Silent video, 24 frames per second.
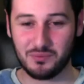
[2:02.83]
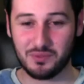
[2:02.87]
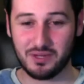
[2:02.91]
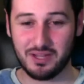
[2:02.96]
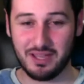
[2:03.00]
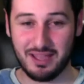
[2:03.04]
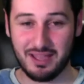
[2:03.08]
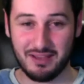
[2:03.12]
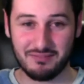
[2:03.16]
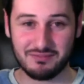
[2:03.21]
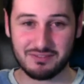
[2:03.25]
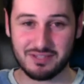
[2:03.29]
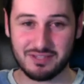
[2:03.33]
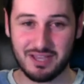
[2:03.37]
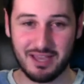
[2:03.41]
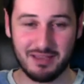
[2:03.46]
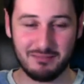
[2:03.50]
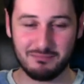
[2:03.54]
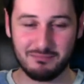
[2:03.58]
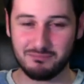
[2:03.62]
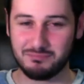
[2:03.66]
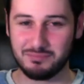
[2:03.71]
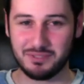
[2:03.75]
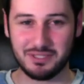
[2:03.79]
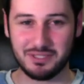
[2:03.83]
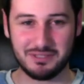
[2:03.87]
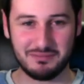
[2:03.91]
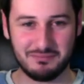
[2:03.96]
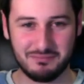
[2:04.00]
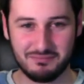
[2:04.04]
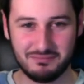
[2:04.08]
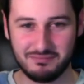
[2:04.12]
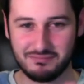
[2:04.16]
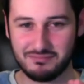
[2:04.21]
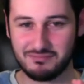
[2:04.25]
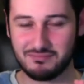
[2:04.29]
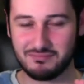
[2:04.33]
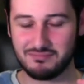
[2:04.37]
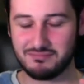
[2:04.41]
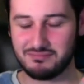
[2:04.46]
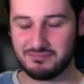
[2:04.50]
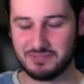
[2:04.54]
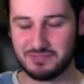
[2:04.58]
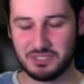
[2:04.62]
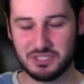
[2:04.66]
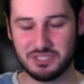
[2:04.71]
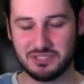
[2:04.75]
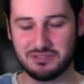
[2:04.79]
when I have time. But
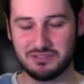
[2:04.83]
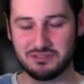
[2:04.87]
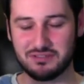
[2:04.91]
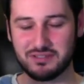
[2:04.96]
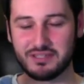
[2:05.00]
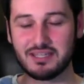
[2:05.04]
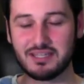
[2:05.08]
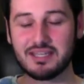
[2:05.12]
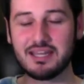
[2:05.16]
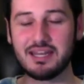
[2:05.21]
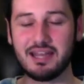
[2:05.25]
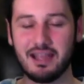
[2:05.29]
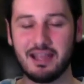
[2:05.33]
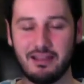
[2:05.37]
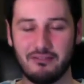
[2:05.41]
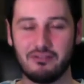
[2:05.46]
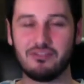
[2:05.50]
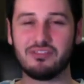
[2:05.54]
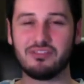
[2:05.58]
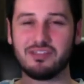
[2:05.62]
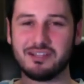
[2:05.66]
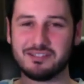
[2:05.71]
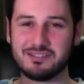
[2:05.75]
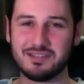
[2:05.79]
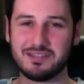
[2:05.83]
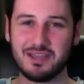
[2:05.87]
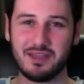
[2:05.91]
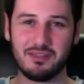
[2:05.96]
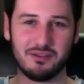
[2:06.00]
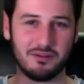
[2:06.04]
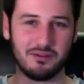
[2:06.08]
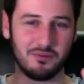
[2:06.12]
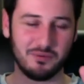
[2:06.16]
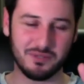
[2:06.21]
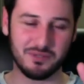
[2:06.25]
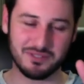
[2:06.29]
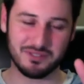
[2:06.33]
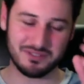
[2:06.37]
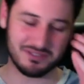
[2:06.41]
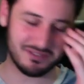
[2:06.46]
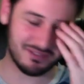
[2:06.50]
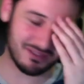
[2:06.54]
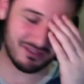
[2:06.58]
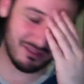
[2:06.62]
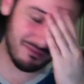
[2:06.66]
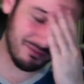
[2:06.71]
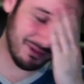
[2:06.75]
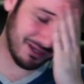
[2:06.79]
just getting everything together was
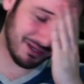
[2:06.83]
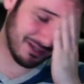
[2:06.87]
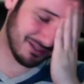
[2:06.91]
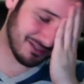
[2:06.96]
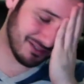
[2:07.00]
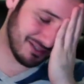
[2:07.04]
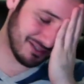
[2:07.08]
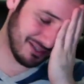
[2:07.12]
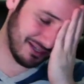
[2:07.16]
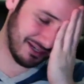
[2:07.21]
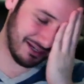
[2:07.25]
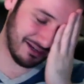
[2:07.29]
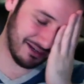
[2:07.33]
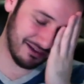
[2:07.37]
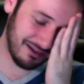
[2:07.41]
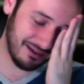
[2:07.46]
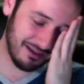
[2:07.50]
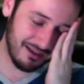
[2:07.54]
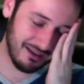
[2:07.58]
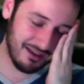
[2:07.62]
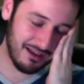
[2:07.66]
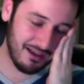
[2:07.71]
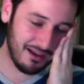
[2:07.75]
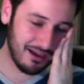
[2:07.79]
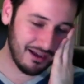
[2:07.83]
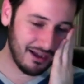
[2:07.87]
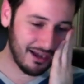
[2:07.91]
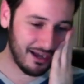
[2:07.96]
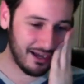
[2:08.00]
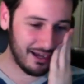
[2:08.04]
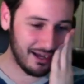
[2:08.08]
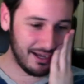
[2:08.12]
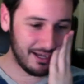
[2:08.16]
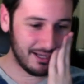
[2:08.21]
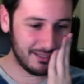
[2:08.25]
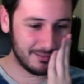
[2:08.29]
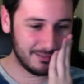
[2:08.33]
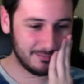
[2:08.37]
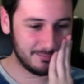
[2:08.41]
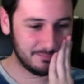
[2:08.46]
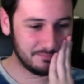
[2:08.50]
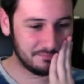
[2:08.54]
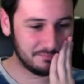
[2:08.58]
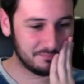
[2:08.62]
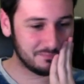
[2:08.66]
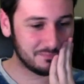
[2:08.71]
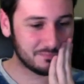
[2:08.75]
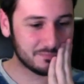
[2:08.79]
the biggest thing.
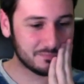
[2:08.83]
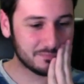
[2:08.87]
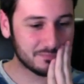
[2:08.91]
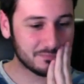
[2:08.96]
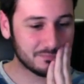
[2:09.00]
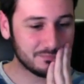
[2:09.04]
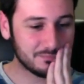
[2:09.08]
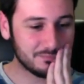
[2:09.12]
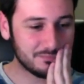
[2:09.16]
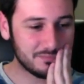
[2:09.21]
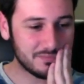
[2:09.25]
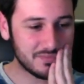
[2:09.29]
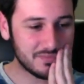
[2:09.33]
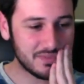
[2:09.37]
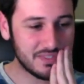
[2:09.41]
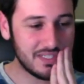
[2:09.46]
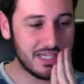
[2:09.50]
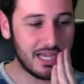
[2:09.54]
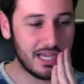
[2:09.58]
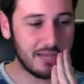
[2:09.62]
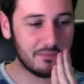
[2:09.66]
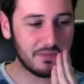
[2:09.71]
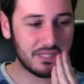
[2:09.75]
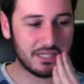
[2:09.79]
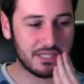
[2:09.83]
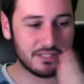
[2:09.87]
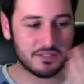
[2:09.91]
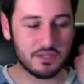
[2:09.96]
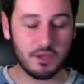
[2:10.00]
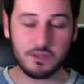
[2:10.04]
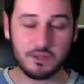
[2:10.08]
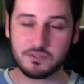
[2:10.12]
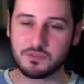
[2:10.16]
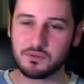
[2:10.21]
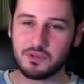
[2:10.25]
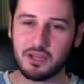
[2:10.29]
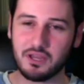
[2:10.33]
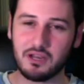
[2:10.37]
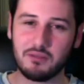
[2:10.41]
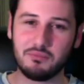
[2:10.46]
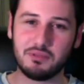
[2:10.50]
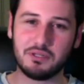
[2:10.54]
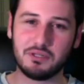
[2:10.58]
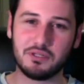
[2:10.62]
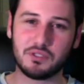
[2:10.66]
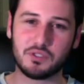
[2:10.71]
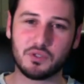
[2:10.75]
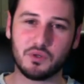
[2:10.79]
Um, I mean, it's also kind of
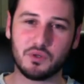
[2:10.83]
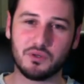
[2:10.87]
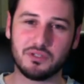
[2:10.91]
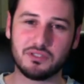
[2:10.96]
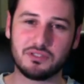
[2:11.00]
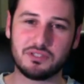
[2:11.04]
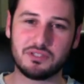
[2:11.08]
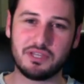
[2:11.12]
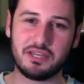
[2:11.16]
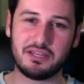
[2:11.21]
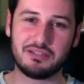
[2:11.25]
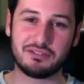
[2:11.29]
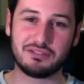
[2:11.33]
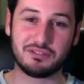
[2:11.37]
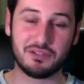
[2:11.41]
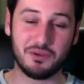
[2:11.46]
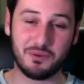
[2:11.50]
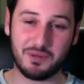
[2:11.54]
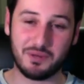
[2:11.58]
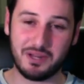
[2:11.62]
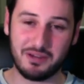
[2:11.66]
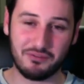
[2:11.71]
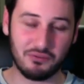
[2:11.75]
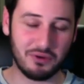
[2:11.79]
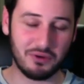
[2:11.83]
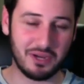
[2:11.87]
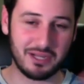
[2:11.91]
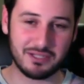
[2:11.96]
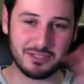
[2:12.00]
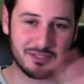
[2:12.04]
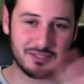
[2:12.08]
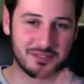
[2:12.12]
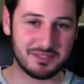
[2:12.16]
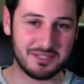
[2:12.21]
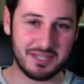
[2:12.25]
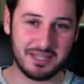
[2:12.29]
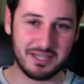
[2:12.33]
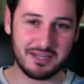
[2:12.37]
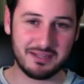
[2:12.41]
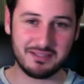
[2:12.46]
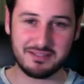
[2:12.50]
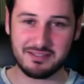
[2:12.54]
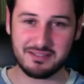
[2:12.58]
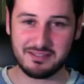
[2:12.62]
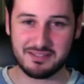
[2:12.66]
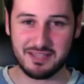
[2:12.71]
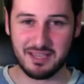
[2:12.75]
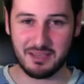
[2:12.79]
been a chores day, so whenever I just needed
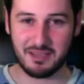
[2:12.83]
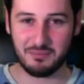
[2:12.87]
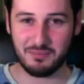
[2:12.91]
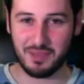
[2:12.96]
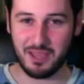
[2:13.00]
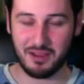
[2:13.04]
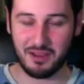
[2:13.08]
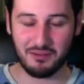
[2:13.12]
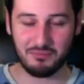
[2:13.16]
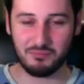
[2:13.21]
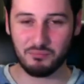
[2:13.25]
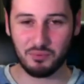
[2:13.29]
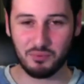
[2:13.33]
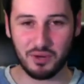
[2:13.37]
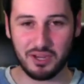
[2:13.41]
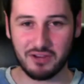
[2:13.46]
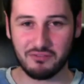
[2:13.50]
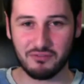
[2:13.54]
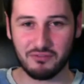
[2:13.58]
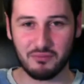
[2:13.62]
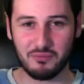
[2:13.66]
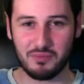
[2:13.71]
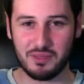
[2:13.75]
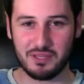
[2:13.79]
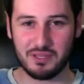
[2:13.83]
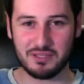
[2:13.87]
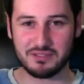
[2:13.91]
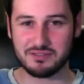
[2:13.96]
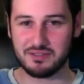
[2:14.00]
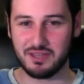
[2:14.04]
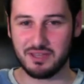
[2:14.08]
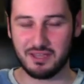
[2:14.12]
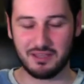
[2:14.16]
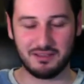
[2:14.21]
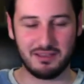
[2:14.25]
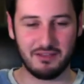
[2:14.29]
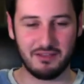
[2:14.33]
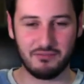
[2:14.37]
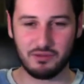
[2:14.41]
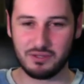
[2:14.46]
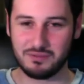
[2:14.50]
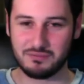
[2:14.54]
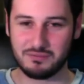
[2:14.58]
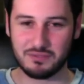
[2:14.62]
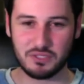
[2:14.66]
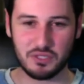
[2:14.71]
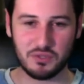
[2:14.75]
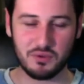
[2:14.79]
to take a big break from this, like
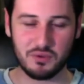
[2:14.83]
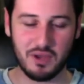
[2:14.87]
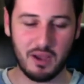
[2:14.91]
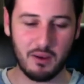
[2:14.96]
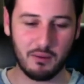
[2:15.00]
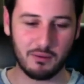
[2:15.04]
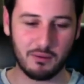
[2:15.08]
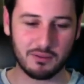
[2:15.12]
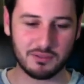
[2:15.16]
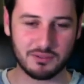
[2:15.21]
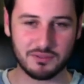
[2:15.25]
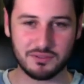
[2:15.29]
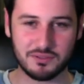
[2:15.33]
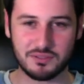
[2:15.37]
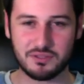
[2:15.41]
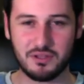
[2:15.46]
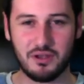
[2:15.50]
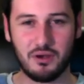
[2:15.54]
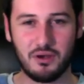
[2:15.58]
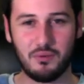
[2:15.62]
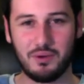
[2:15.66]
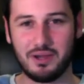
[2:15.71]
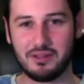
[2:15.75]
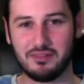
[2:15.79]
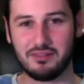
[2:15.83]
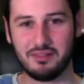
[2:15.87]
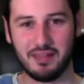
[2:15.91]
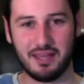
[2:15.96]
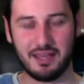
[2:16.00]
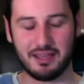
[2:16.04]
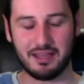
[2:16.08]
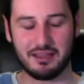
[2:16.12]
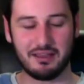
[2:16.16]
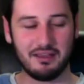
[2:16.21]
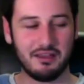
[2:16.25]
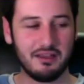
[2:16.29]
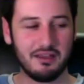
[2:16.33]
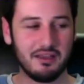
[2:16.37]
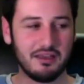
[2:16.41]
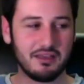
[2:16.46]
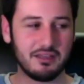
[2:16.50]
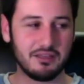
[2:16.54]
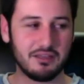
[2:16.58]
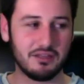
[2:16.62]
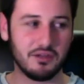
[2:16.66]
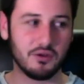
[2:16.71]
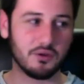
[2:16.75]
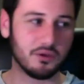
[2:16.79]
every 2 hours or so, I'd like,
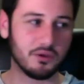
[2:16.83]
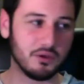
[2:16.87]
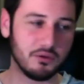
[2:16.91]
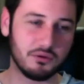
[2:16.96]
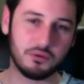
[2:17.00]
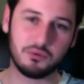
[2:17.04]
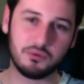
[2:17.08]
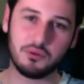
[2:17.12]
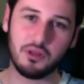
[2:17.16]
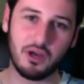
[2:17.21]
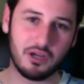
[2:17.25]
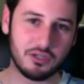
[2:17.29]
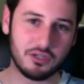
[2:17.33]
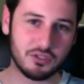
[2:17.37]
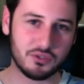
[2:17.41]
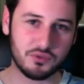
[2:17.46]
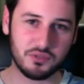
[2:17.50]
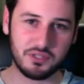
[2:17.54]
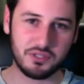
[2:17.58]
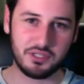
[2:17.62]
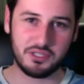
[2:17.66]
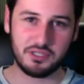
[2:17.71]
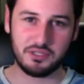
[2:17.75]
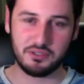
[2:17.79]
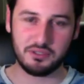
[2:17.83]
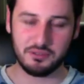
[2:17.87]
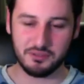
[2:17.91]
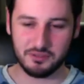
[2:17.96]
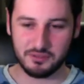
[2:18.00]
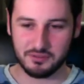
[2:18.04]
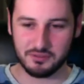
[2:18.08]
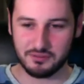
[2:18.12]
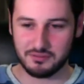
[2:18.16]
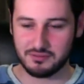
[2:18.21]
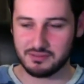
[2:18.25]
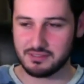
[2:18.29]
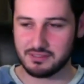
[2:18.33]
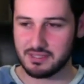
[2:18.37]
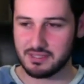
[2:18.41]
go do laundry or